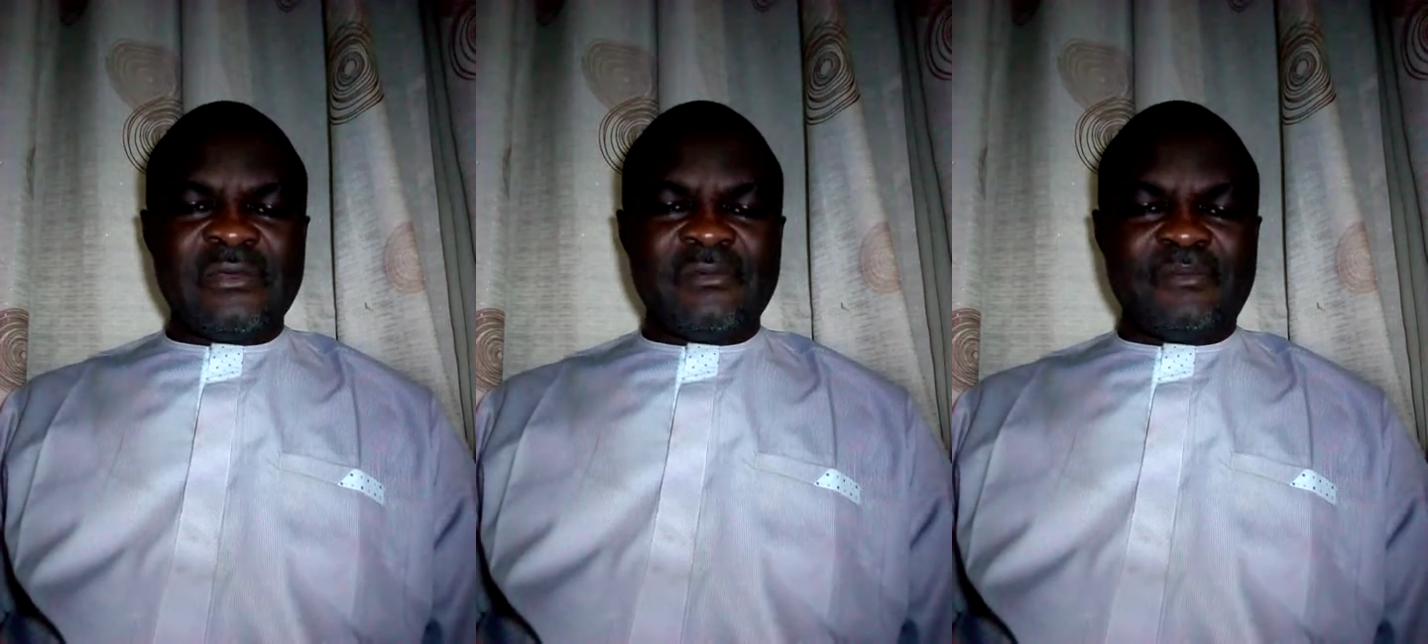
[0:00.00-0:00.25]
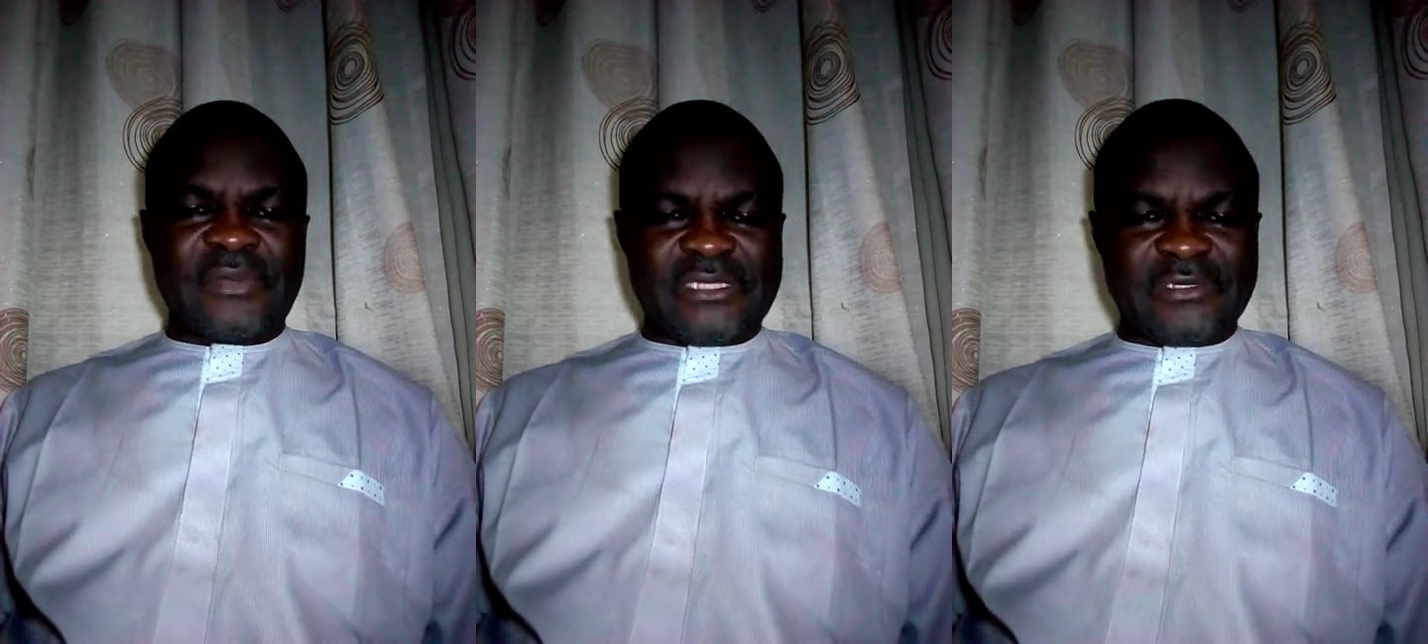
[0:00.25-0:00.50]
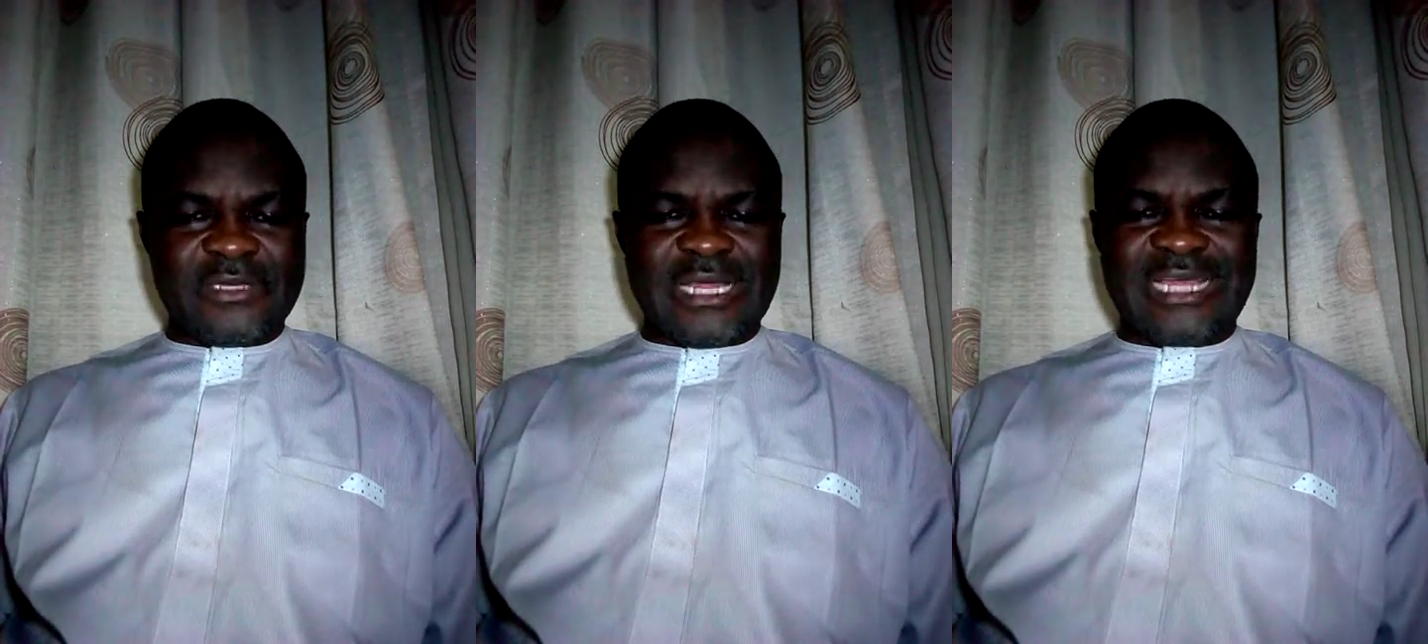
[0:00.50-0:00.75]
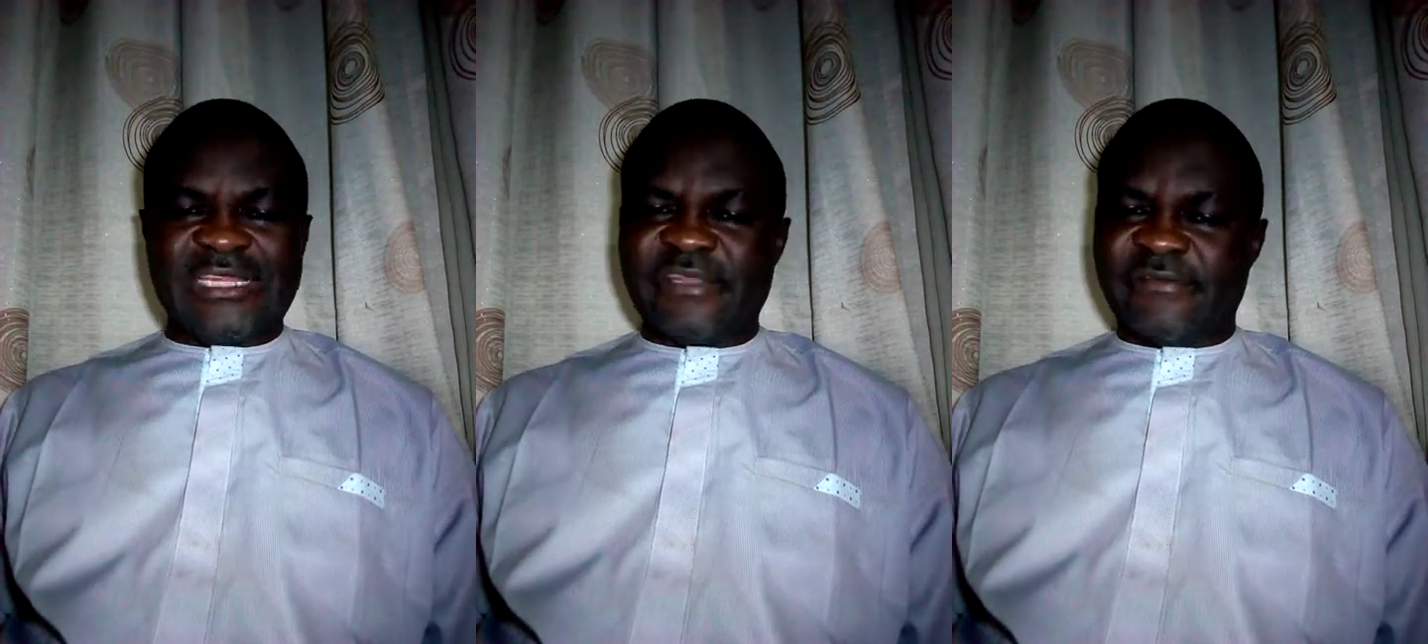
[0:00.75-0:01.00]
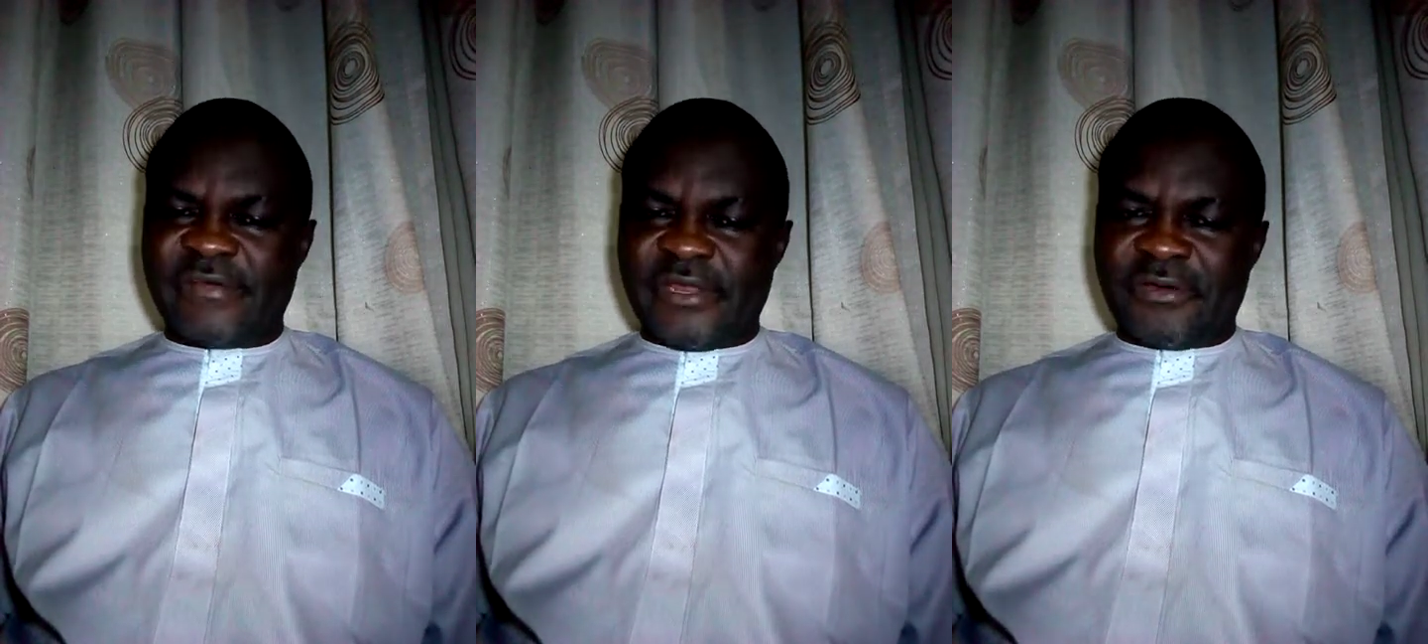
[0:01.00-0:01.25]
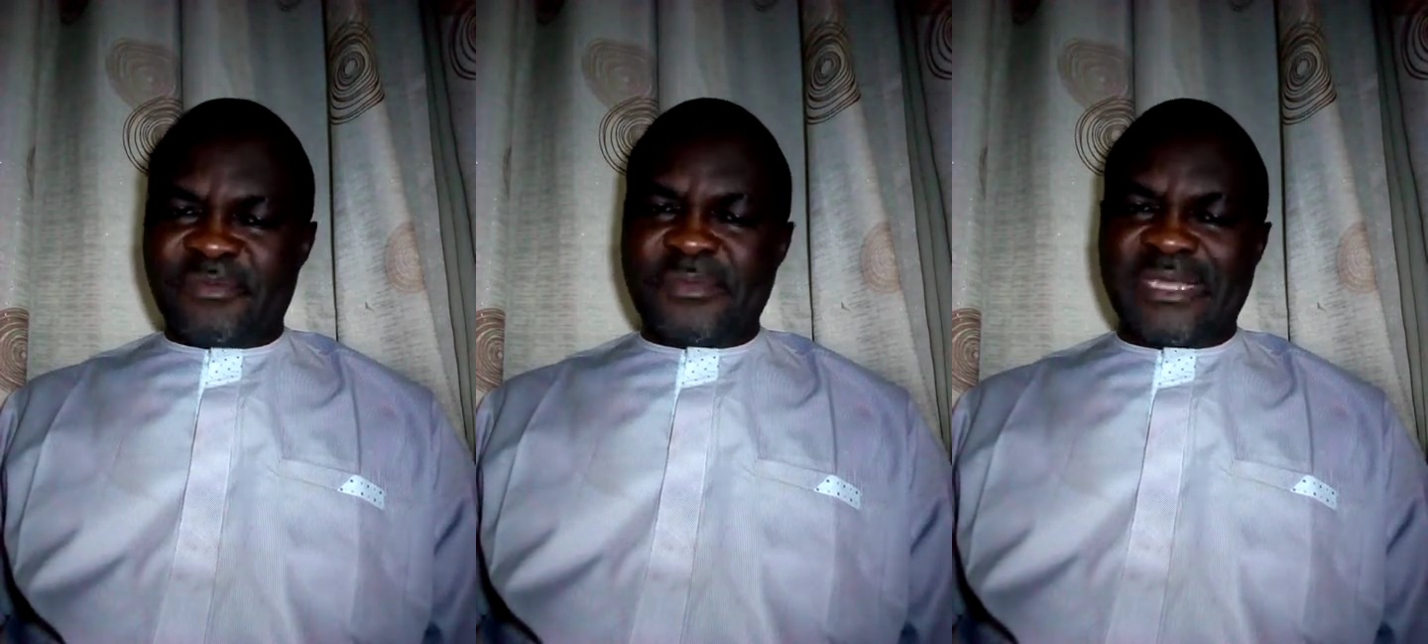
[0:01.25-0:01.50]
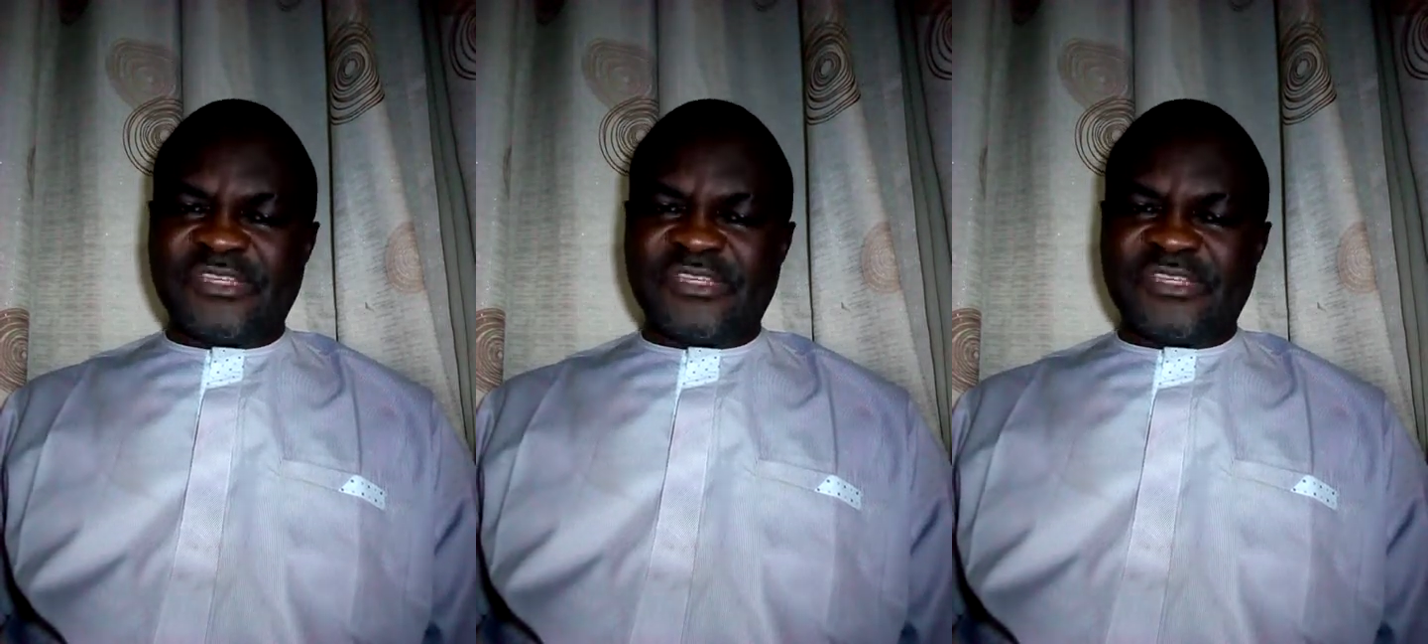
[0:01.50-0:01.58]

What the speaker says: personal development